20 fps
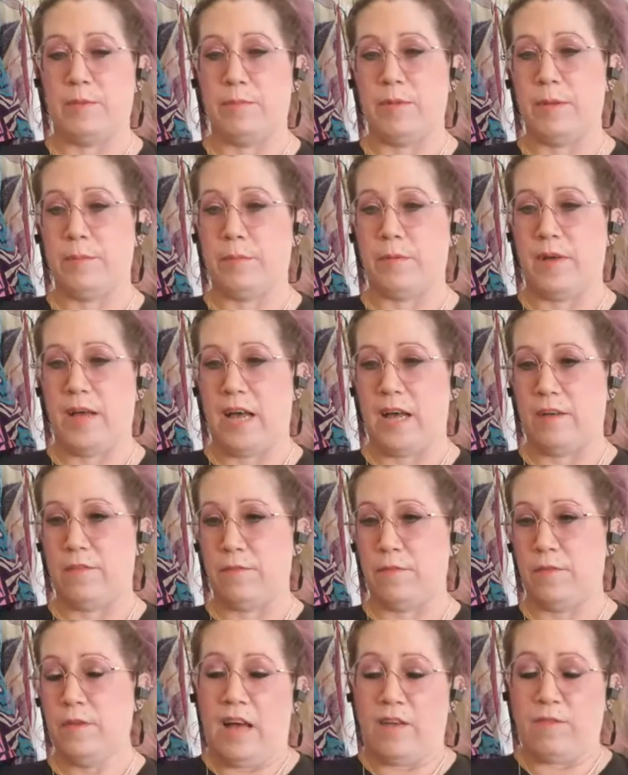But people
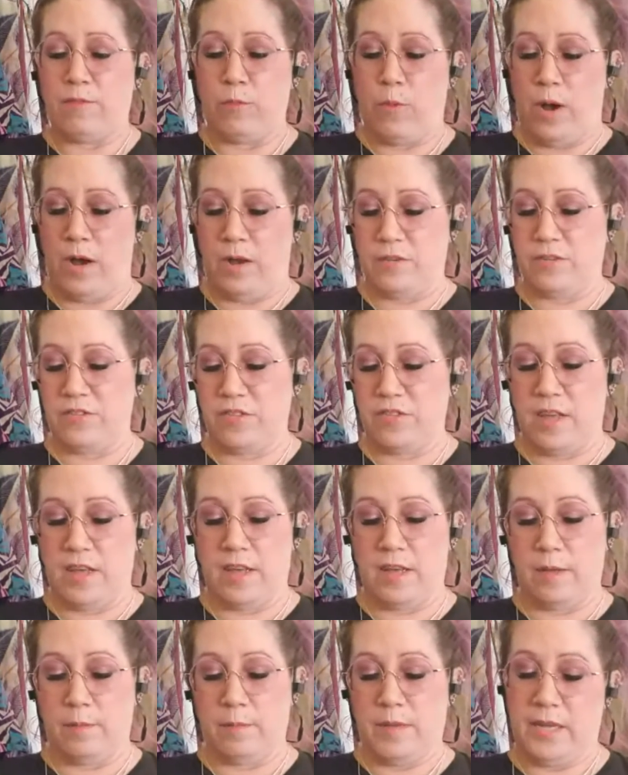have washed
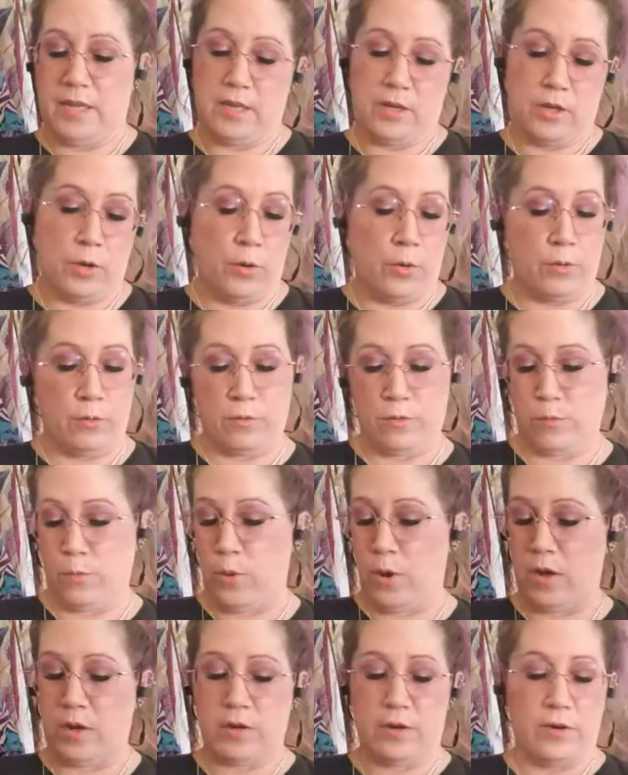them in cold
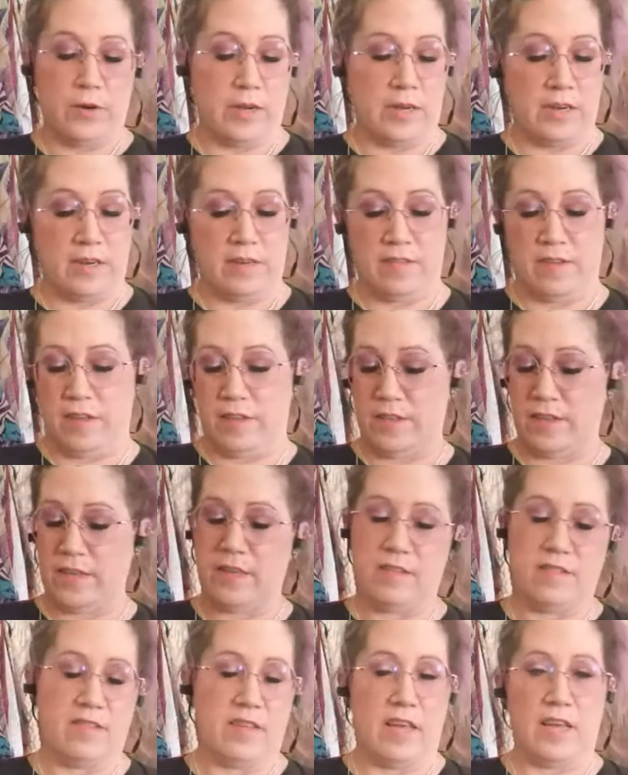water on a
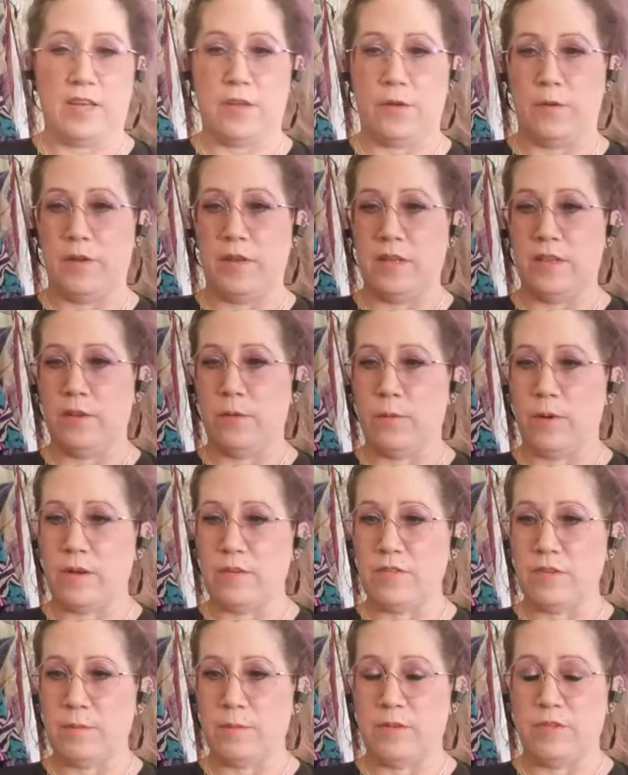delicate cycle in the
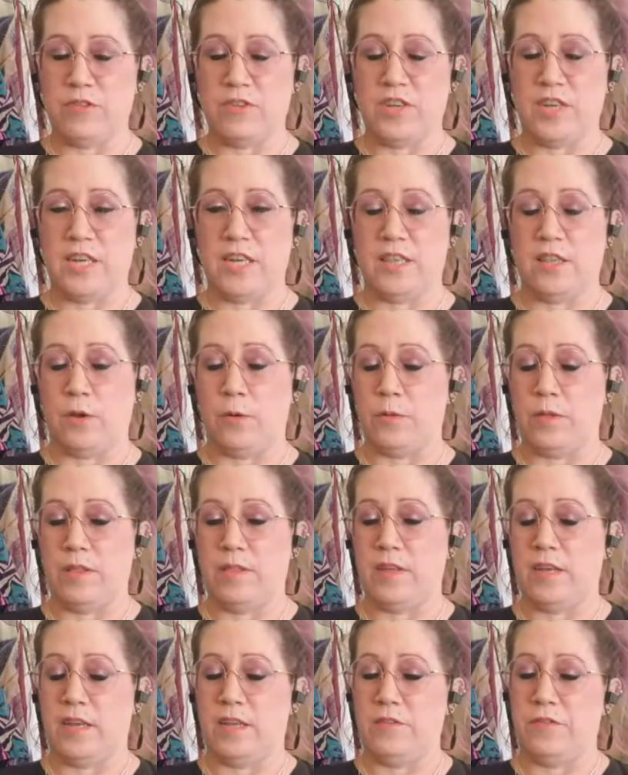washing machine. The
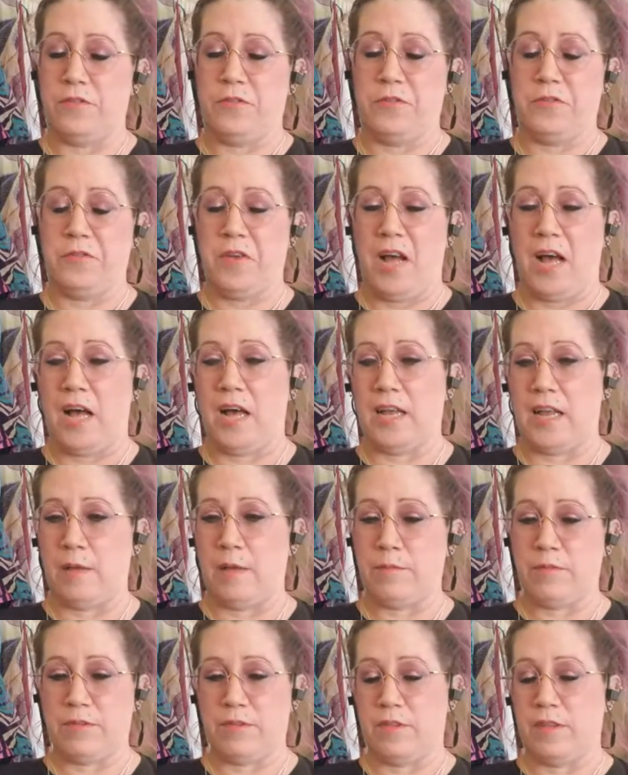only thing I do not
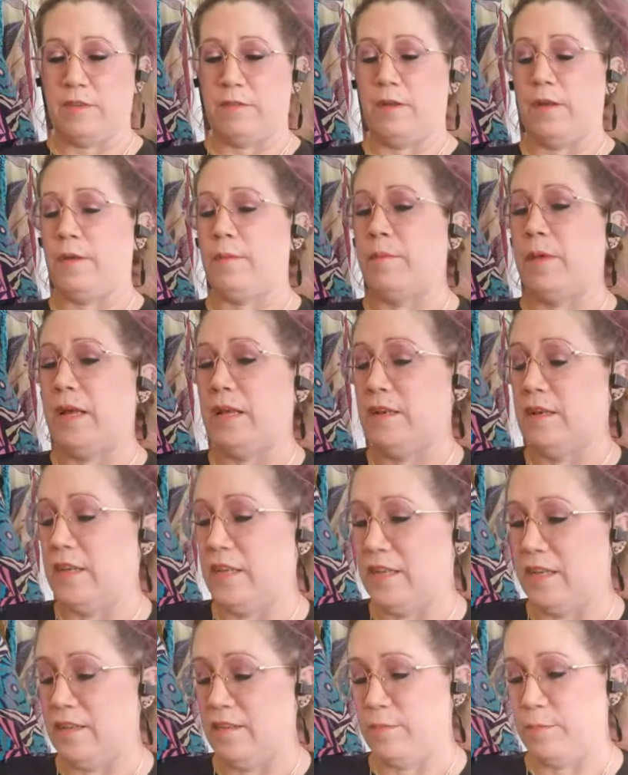absolutely recommend
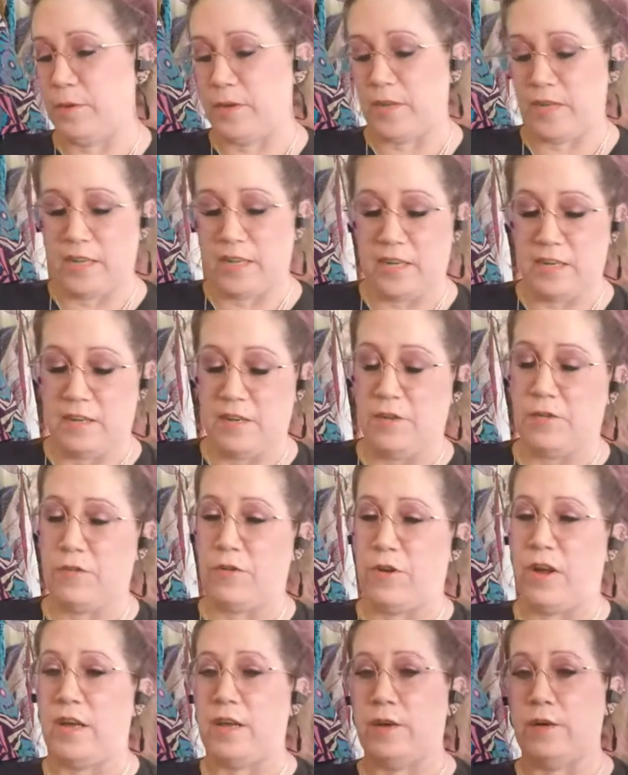is putting it in the
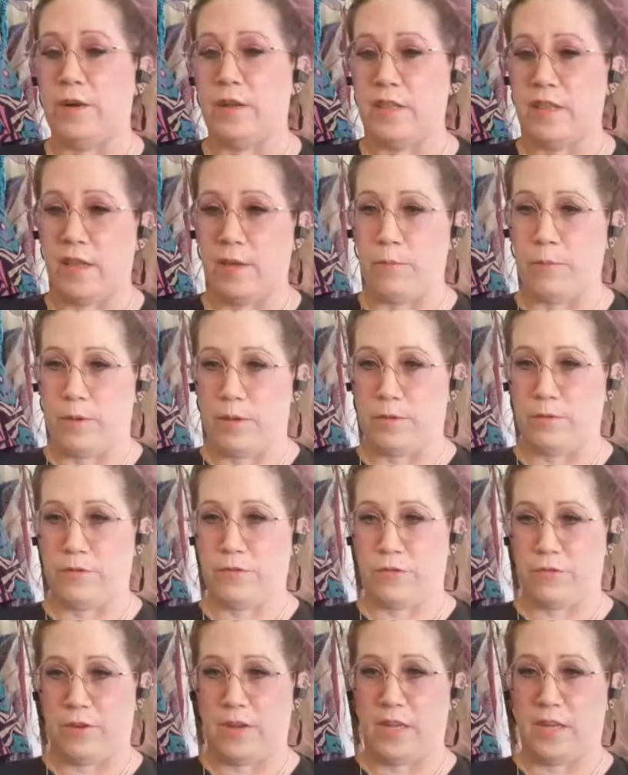dryer. They will
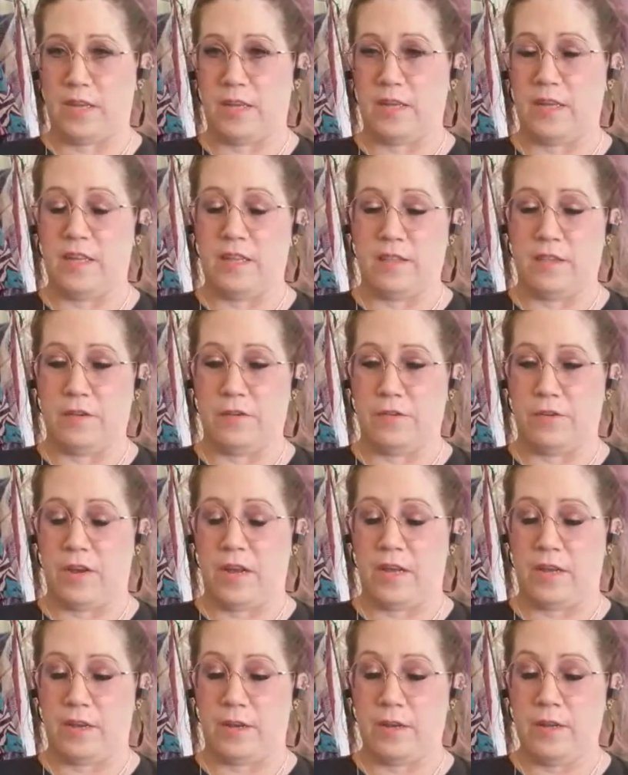shrink in the
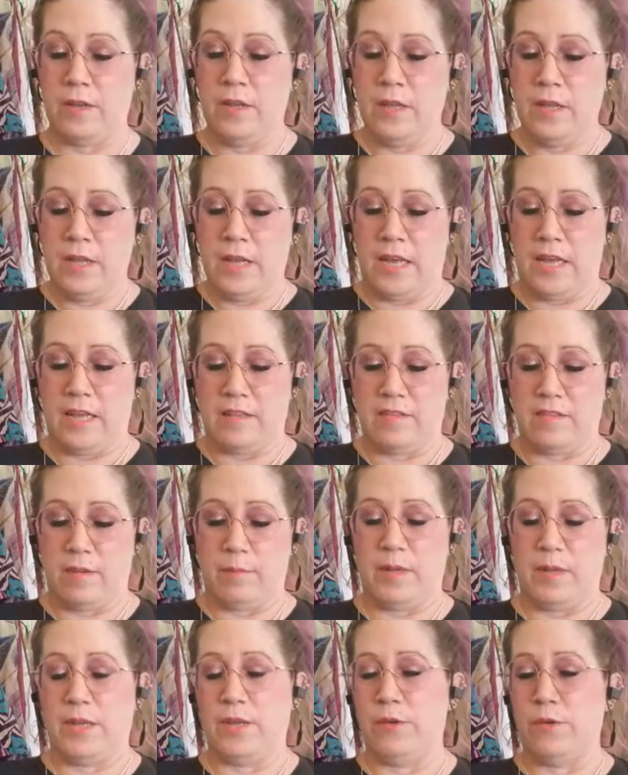dryer. I had
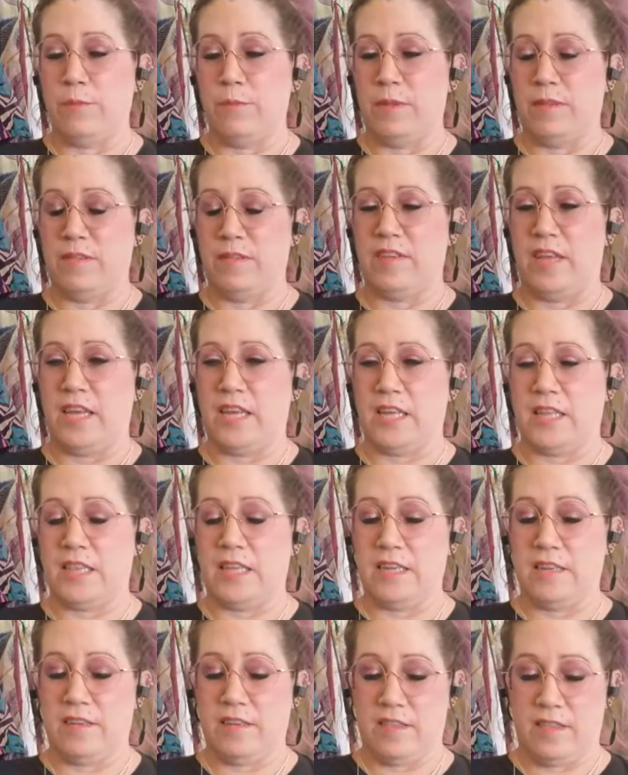somebody who
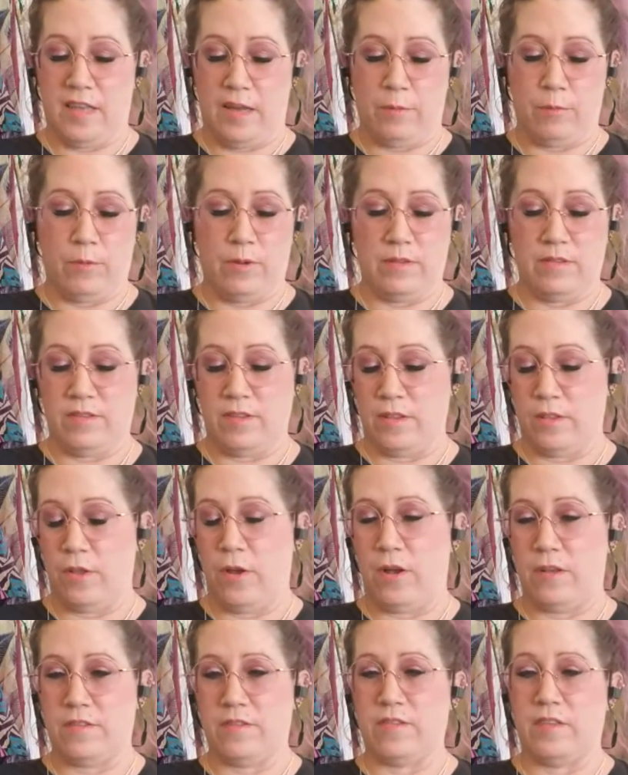mistakenly did that once and
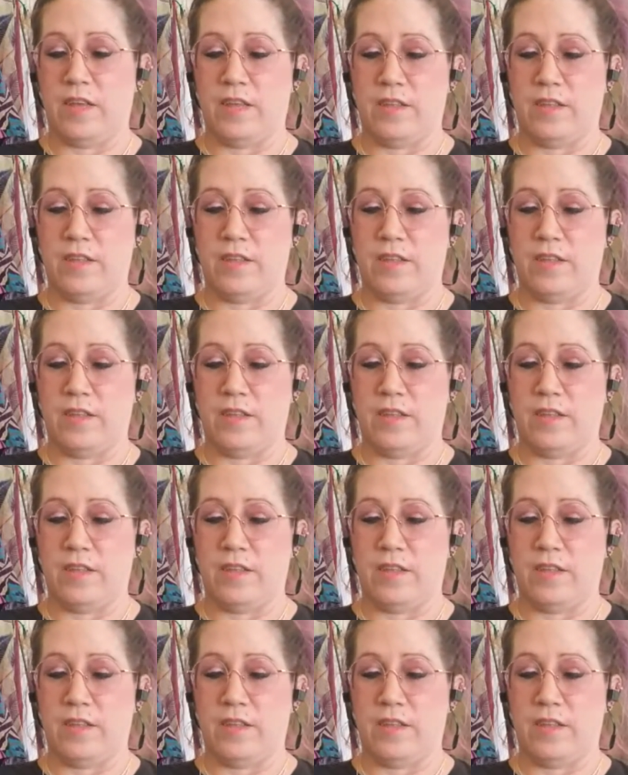lost